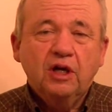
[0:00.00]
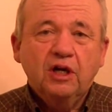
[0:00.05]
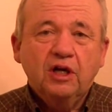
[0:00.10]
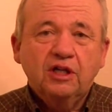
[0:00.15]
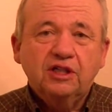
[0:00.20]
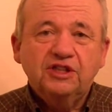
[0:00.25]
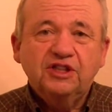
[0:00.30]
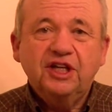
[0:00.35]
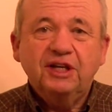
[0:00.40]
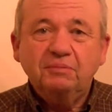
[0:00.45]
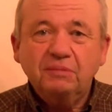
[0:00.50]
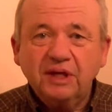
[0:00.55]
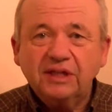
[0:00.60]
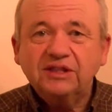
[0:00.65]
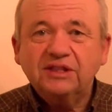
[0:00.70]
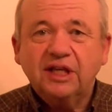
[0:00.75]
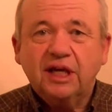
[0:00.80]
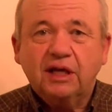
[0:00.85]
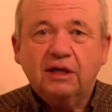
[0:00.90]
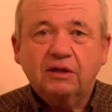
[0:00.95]
She
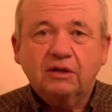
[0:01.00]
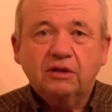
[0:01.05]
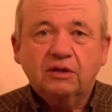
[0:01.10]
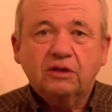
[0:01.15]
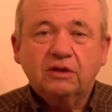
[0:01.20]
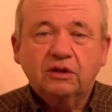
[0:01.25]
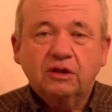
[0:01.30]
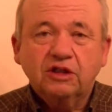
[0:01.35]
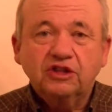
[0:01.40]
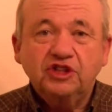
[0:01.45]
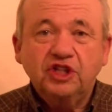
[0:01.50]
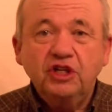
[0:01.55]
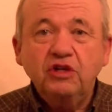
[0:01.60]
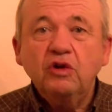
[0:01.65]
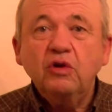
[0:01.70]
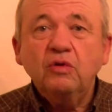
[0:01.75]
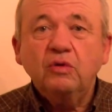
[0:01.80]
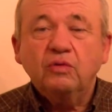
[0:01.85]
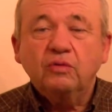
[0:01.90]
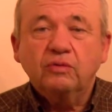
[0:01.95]
admits that. She
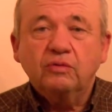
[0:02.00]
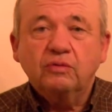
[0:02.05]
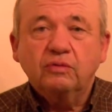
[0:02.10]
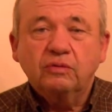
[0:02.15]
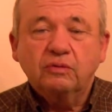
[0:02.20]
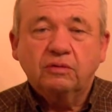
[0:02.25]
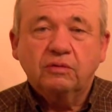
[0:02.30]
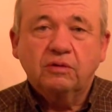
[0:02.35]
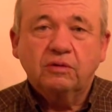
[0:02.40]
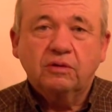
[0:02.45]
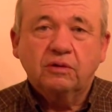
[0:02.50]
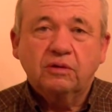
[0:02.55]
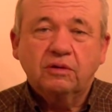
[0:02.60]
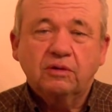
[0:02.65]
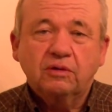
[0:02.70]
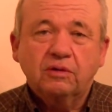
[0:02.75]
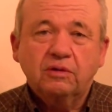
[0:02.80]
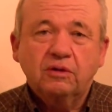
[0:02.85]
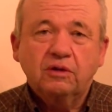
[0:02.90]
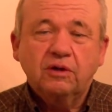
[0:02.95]
knew.
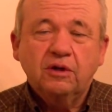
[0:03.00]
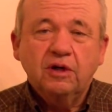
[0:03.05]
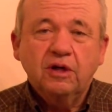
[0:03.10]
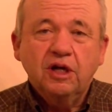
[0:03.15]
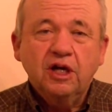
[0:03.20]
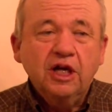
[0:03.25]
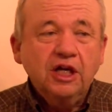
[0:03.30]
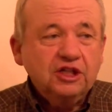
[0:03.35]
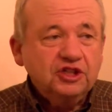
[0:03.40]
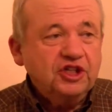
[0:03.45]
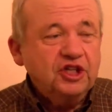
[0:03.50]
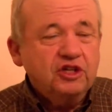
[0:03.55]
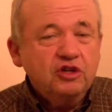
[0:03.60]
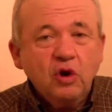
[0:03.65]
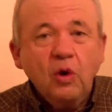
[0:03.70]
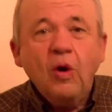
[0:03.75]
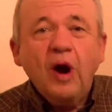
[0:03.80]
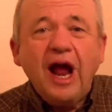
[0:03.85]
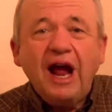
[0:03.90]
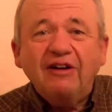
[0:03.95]
She
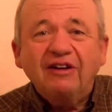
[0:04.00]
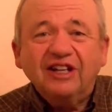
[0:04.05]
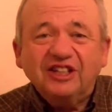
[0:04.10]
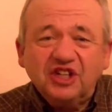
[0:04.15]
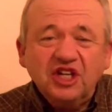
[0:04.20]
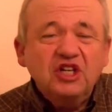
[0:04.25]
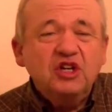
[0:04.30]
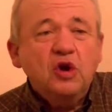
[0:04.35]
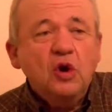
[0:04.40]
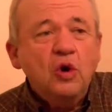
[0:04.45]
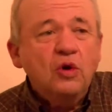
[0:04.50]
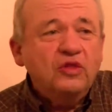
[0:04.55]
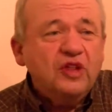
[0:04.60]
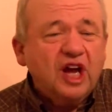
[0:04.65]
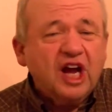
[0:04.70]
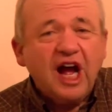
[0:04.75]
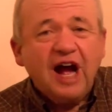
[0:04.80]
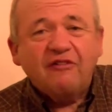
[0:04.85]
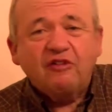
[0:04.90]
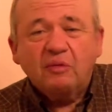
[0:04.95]
knew the
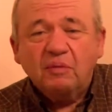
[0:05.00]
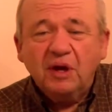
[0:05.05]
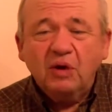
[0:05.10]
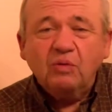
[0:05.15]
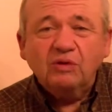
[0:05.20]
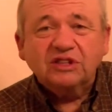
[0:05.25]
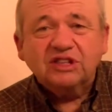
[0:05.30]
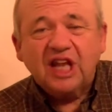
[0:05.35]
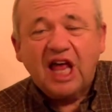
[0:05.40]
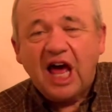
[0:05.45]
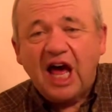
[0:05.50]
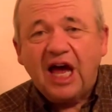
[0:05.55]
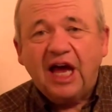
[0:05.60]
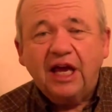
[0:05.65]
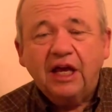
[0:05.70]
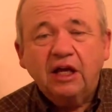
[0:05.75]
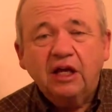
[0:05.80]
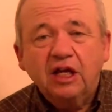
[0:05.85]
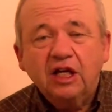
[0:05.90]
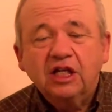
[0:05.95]
government was
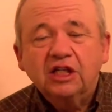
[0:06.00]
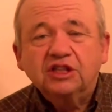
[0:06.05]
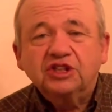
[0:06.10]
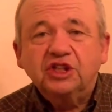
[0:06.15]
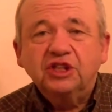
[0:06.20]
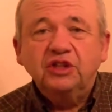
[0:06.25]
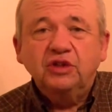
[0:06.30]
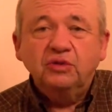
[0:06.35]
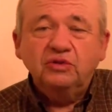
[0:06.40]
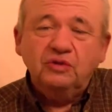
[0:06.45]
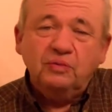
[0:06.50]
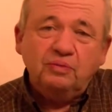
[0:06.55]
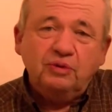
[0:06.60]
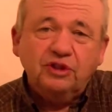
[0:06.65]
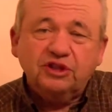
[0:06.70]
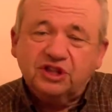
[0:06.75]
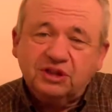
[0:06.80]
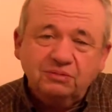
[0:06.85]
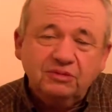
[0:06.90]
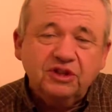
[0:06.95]
lying. She knew the
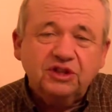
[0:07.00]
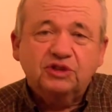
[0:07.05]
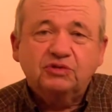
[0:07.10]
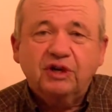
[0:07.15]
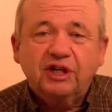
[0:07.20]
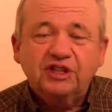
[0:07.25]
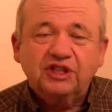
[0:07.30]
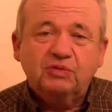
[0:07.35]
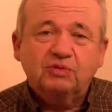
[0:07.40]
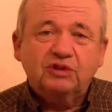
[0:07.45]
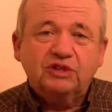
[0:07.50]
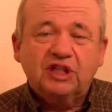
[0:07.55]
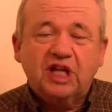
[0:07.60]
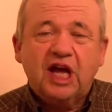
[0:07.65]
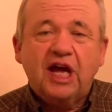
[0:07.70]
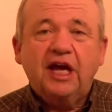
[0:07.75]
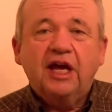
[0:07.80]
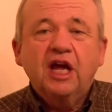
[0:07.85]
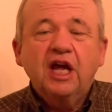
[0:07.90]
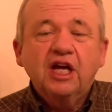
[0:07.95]
Bush administration was
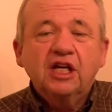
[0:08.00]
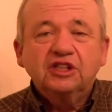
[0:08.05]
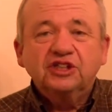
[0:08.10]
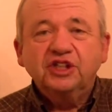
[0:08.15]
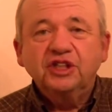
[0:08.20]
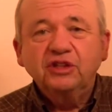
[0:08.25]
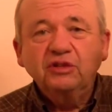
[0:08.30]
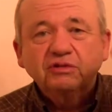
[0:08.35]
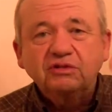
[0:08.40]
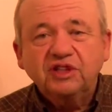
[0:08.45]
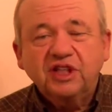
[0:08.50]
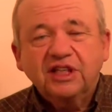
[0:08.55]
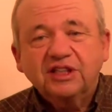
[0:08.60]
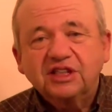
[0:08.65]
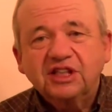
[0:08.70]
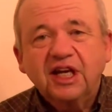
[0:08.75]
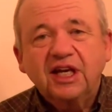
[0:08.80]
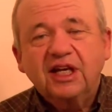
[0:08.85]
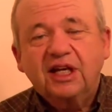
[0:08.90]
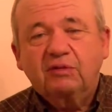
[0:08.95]
lying. She knew Dick
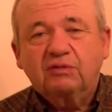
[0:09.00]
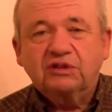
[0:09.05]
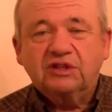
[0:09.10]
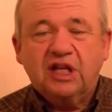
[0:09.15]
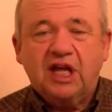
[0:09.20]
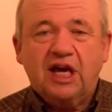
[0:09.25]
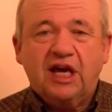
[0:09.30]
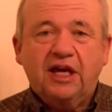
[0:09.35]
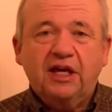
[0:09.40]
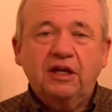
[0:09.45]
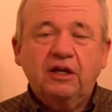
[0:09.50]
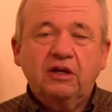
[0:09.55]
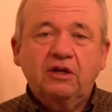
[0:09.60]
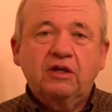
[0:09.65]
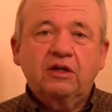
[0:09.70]
Cheney was lying.